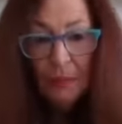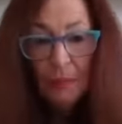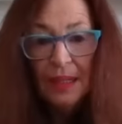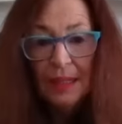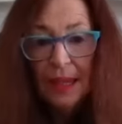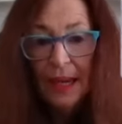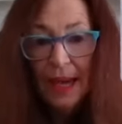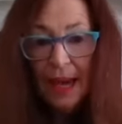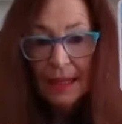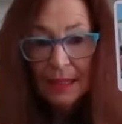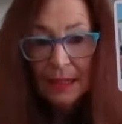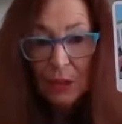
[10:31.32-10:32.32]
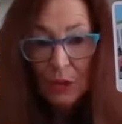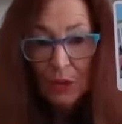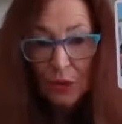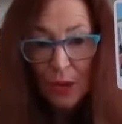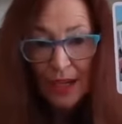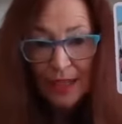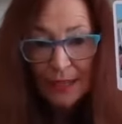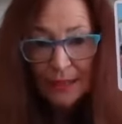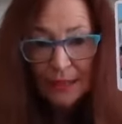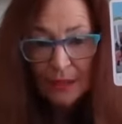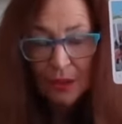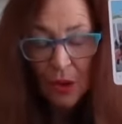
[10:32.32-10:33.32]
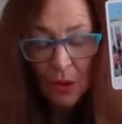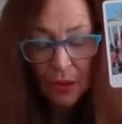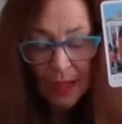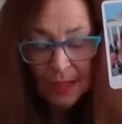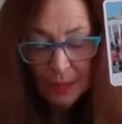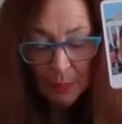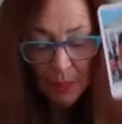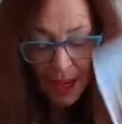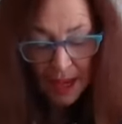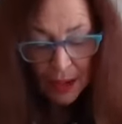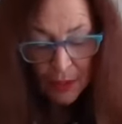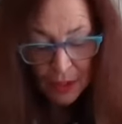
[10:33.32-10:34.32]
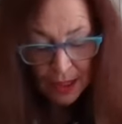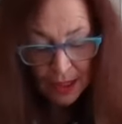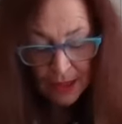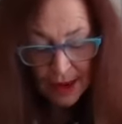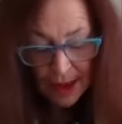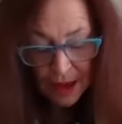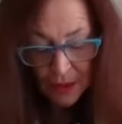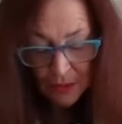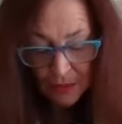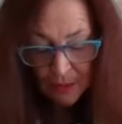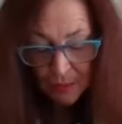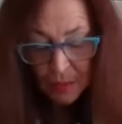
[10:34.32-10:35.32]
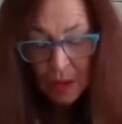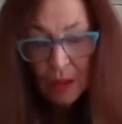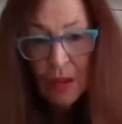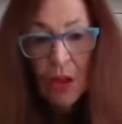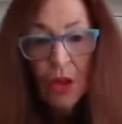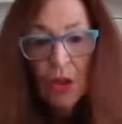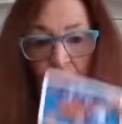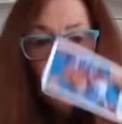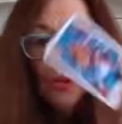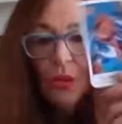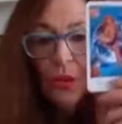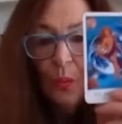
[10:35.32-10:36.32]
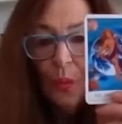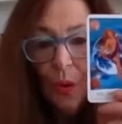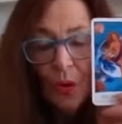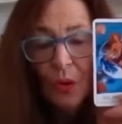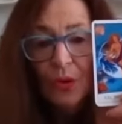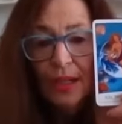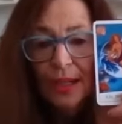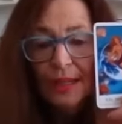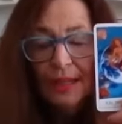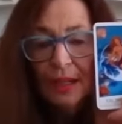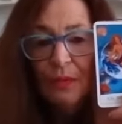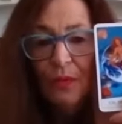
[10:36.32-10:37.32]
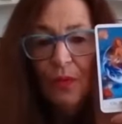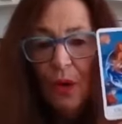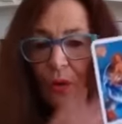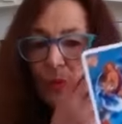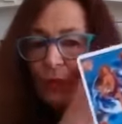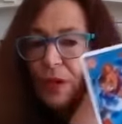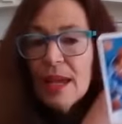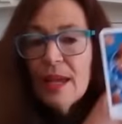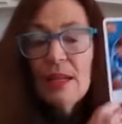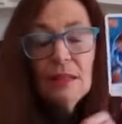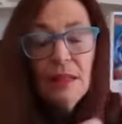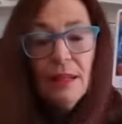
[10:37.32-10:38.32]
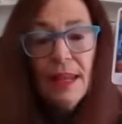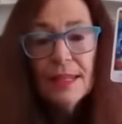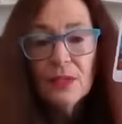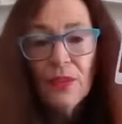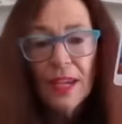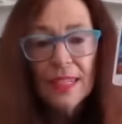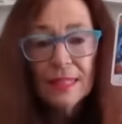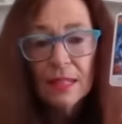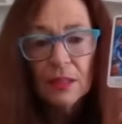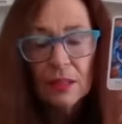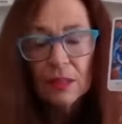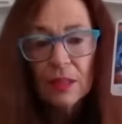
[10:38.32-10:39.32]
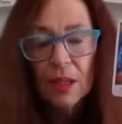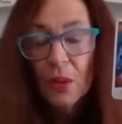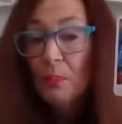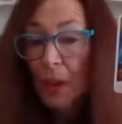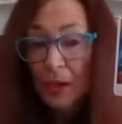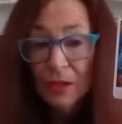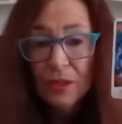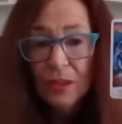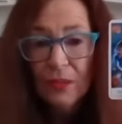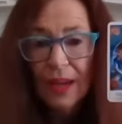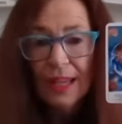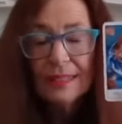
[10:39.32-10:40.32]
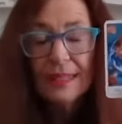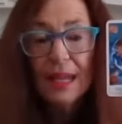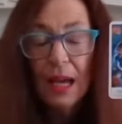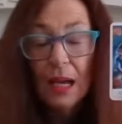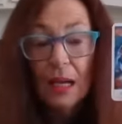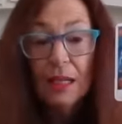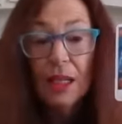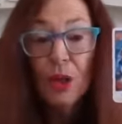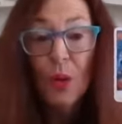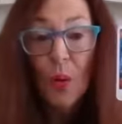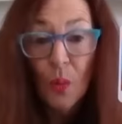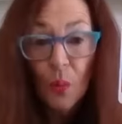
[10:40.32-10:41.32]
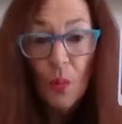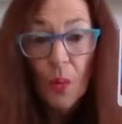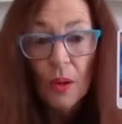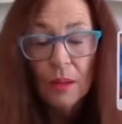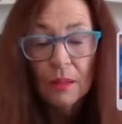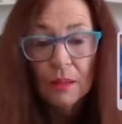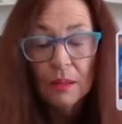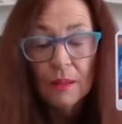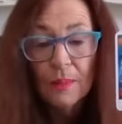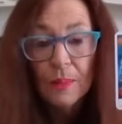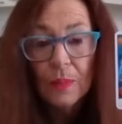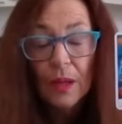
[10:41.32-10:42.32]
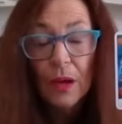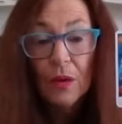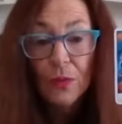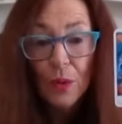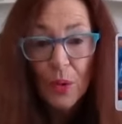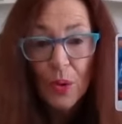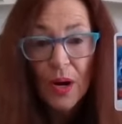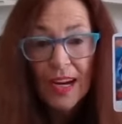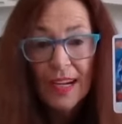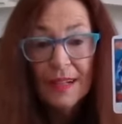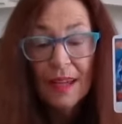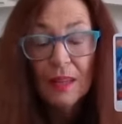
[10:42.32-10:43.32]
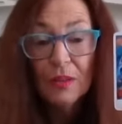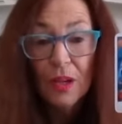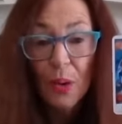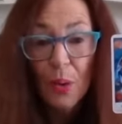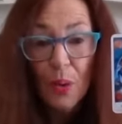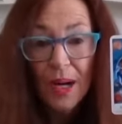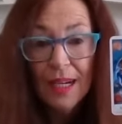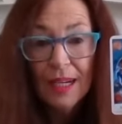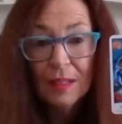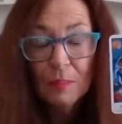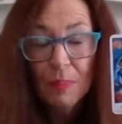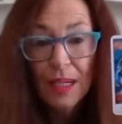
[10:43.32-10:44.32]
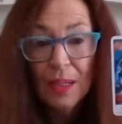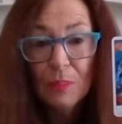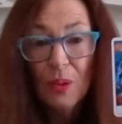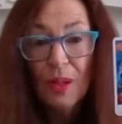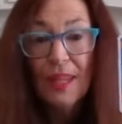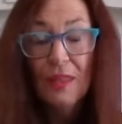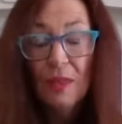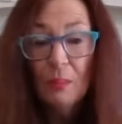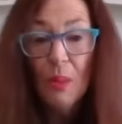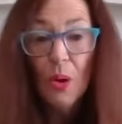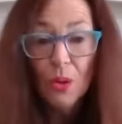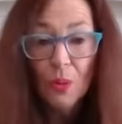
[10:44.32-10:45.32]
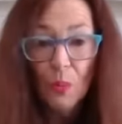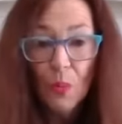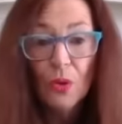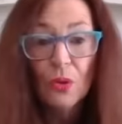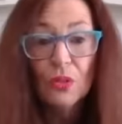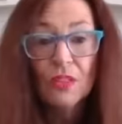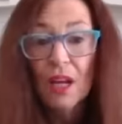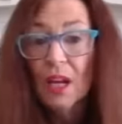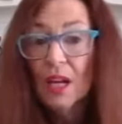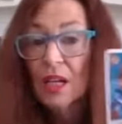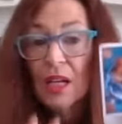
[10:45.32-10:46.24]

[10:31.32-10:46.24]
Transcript: But he has constraints on his power now. The world is involved, and let's face it, most of us are in awe of Ukraine and the Ukrainian people in the modern world